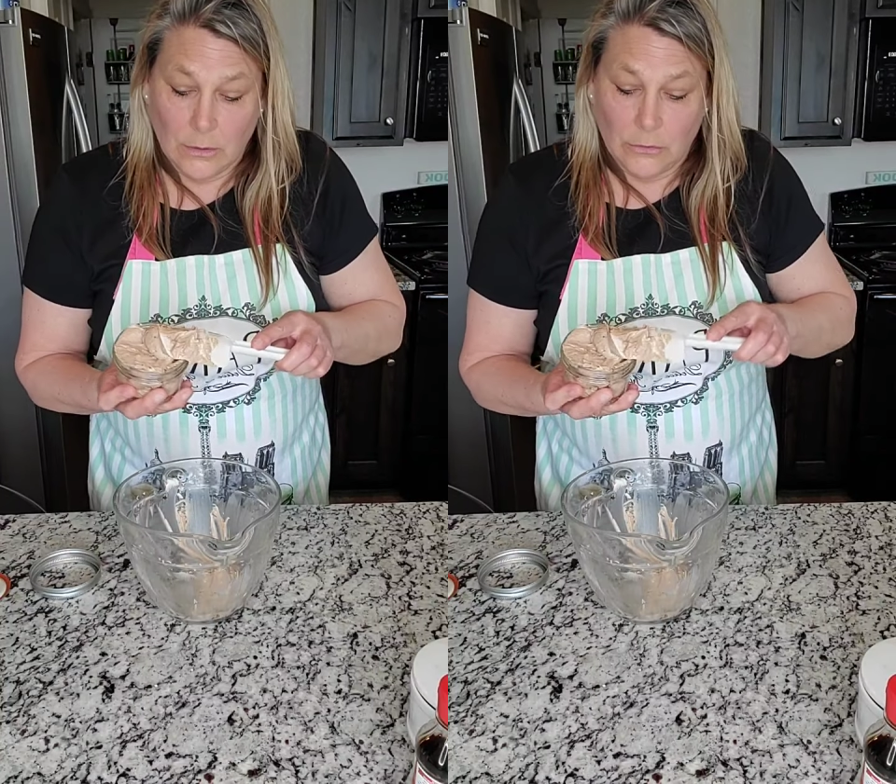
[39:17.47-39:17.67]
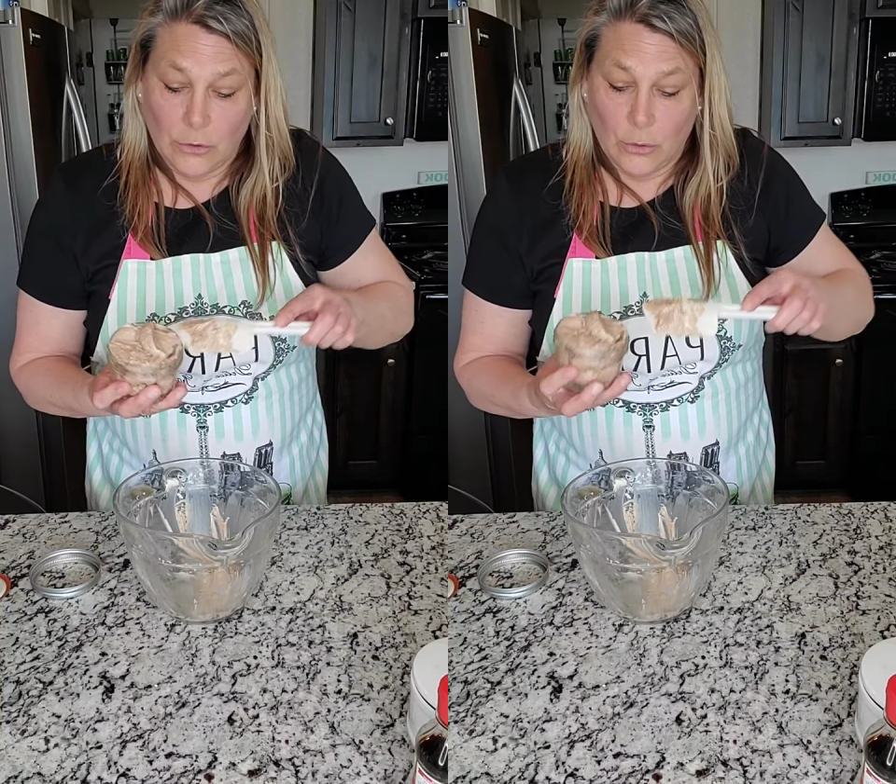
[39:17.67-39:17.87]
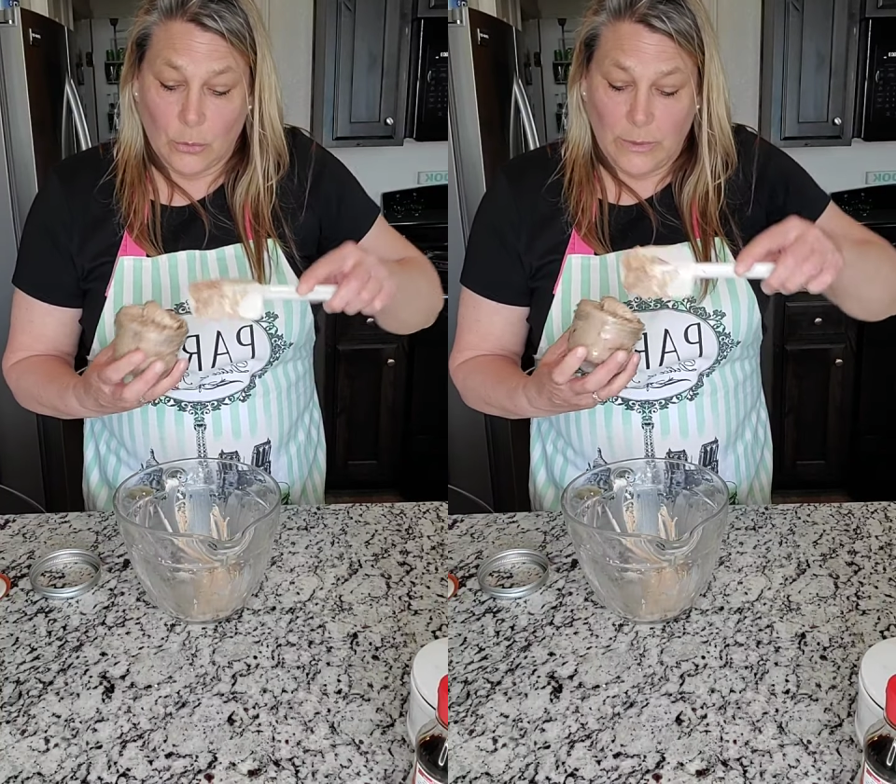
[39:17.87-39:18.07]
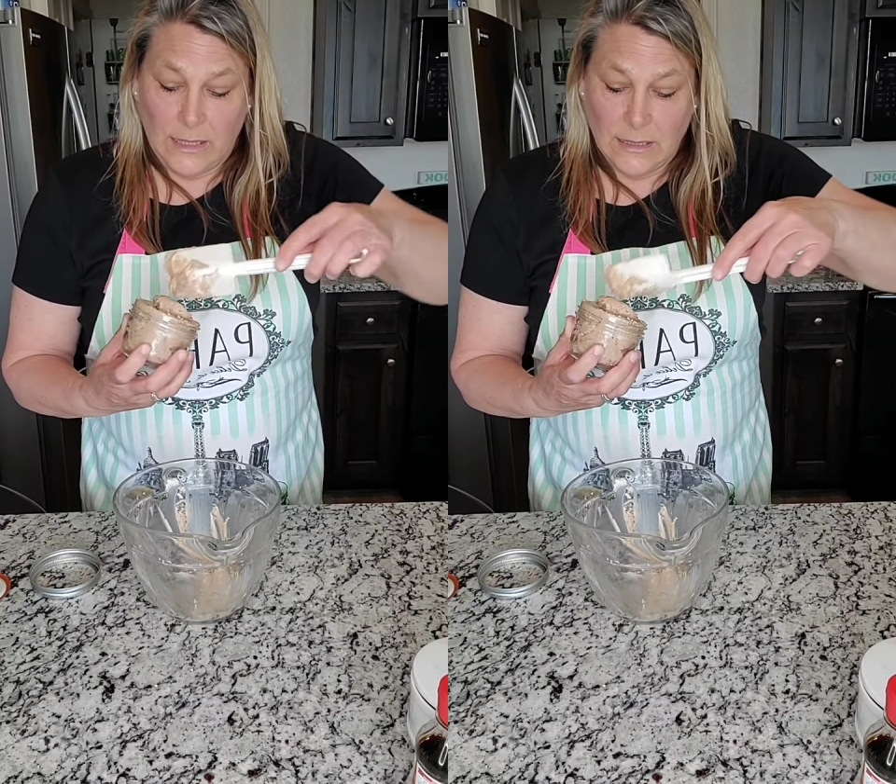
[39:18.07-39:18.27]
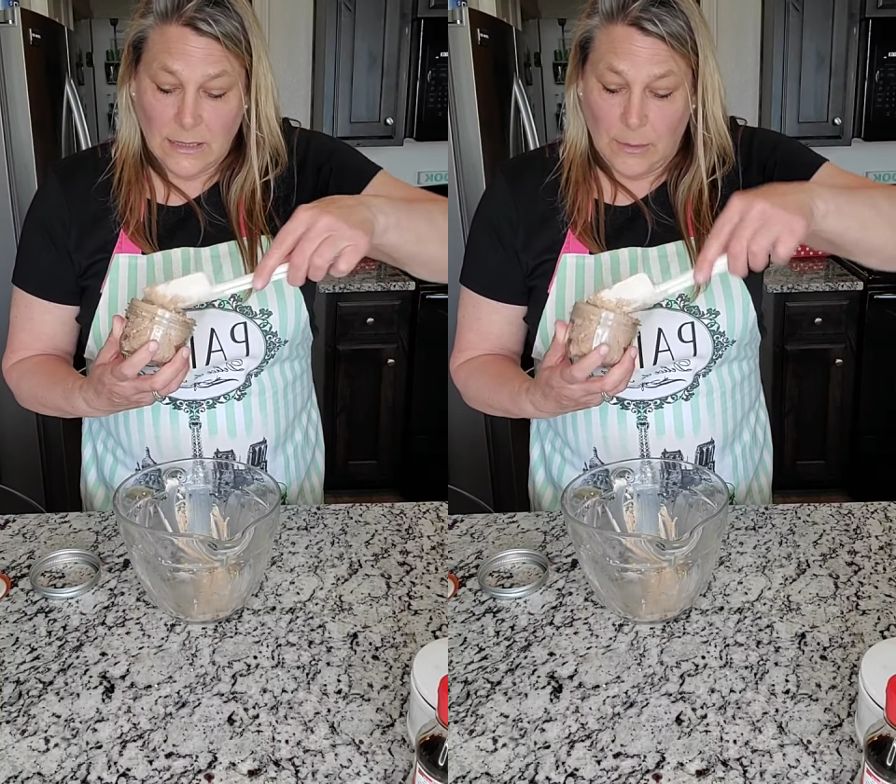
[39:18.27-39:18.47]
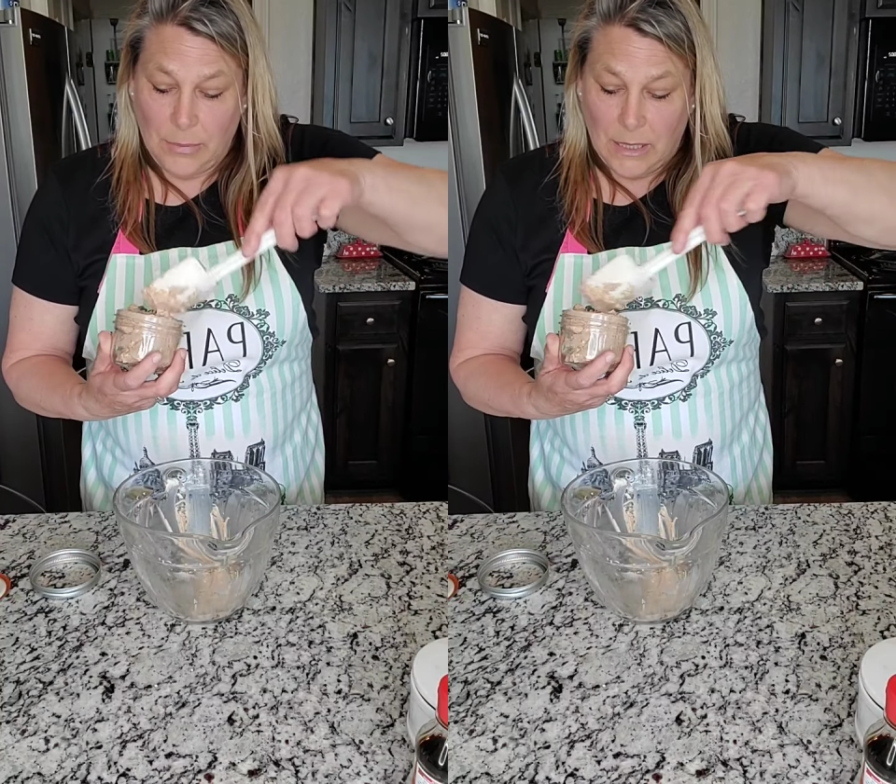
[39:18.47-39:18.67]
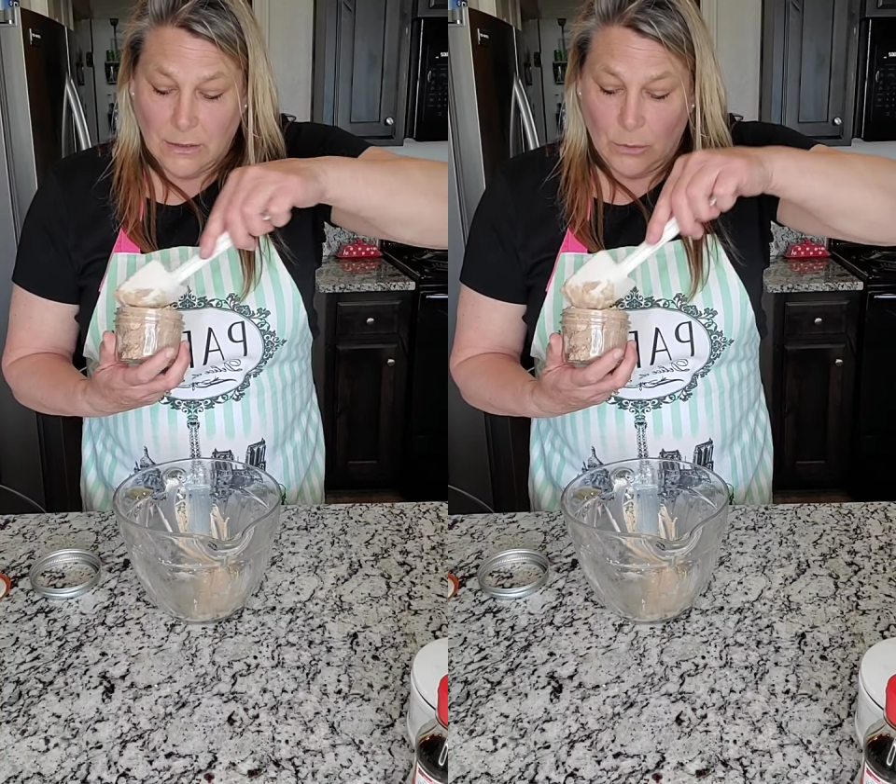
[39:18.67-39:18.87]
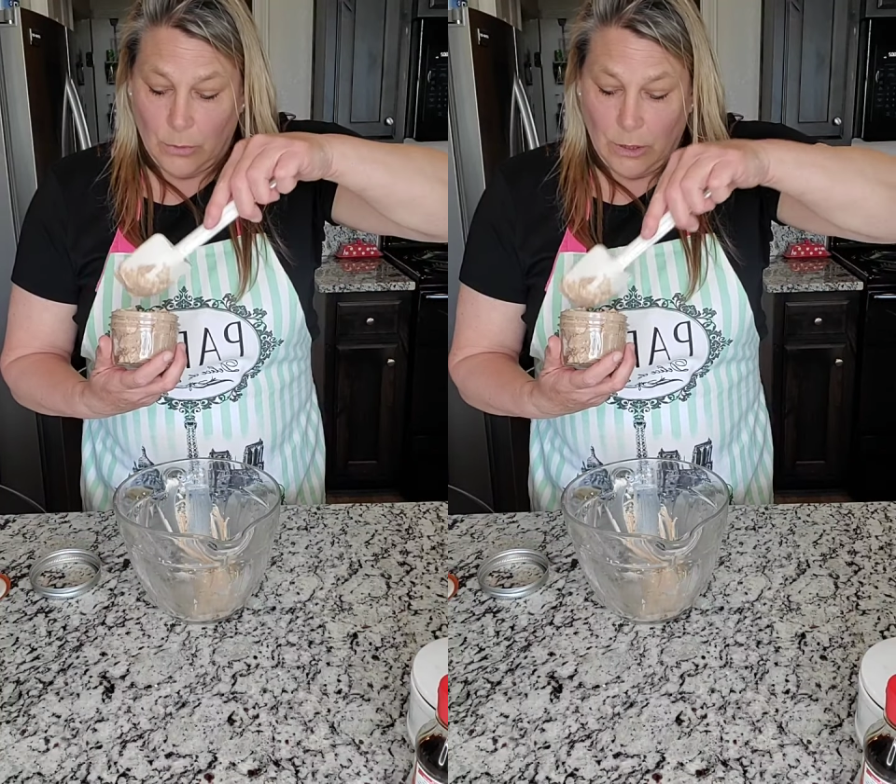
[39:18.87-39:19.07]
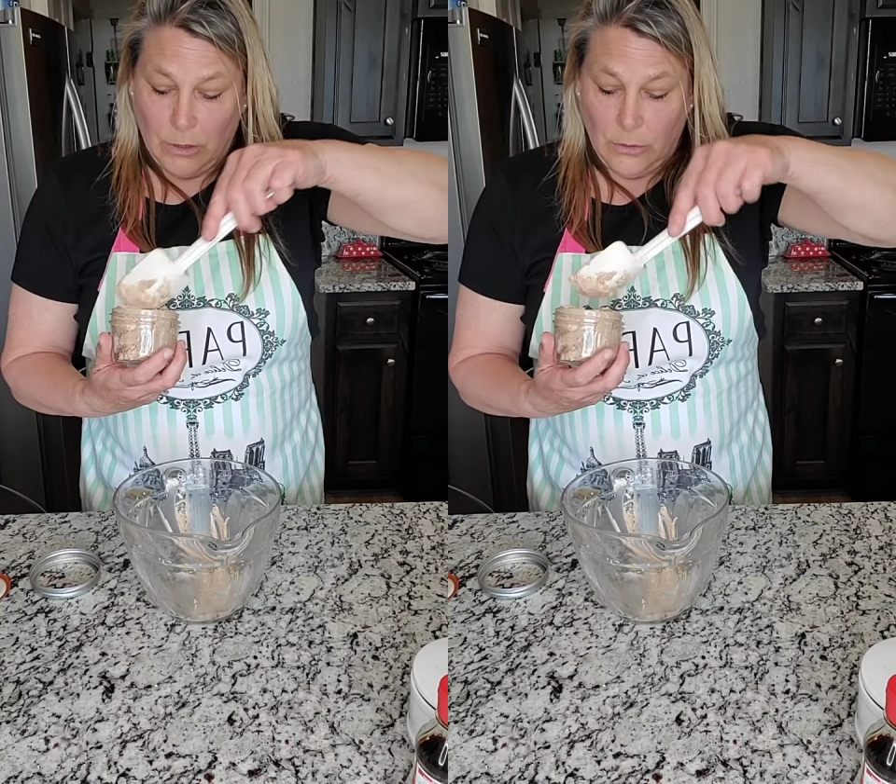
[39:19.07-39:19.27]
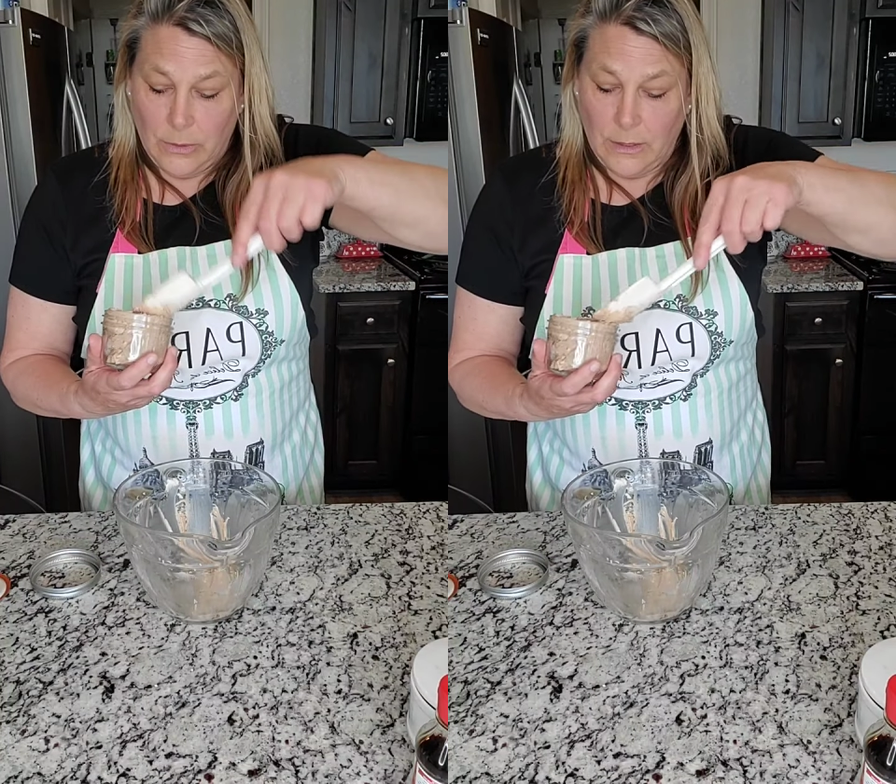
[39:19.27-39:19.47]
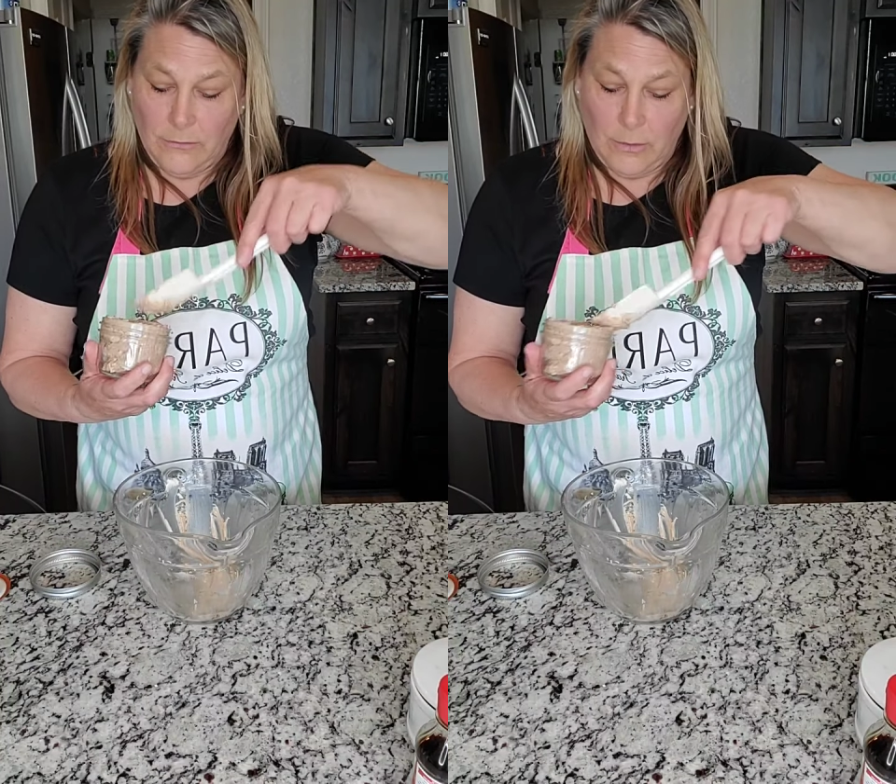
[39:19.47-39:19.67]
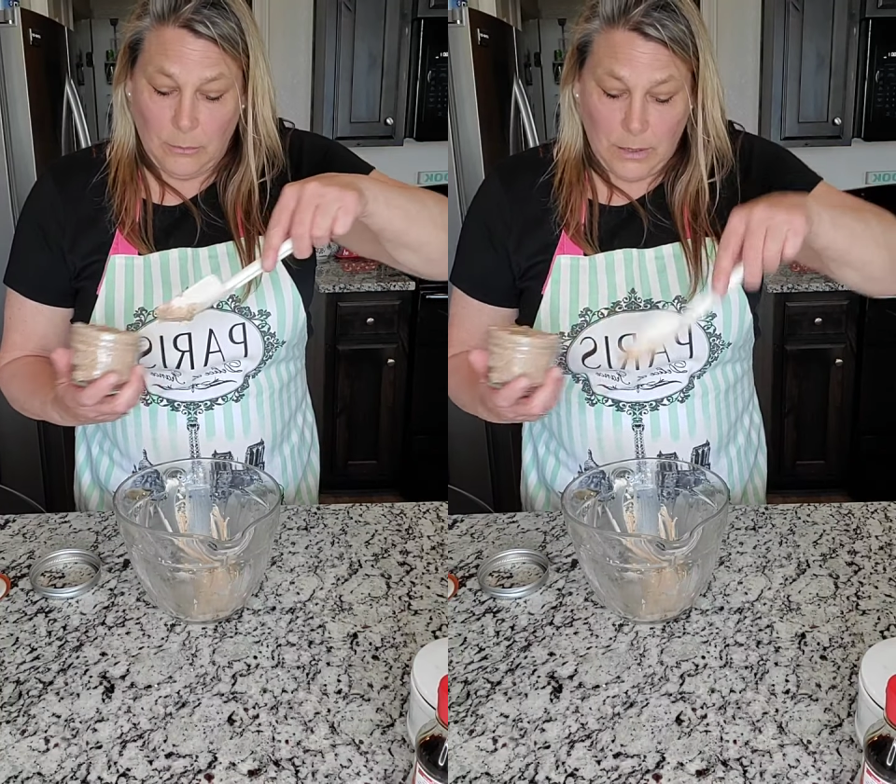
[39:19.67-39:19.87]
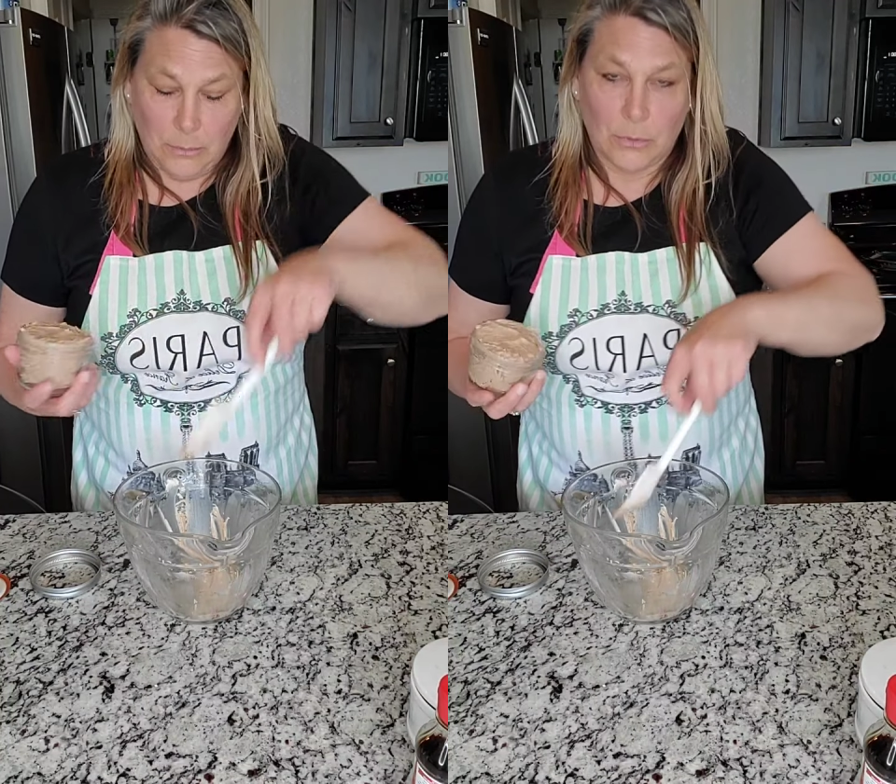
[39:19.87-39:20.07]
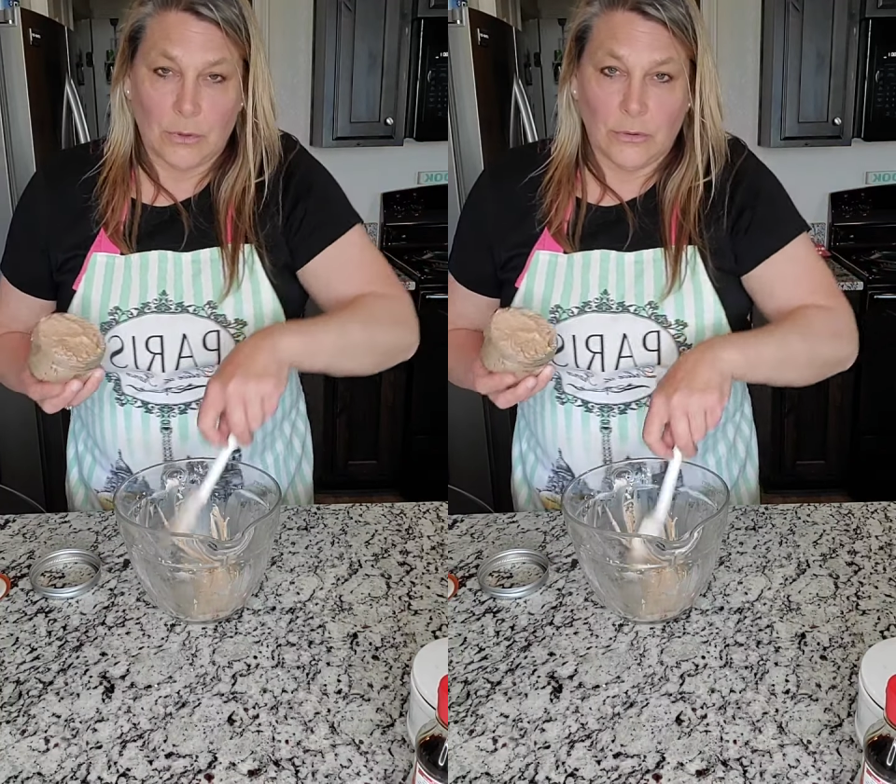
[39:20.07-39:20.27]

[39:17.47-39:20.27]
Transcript: So we need to get back to work, you NFM people,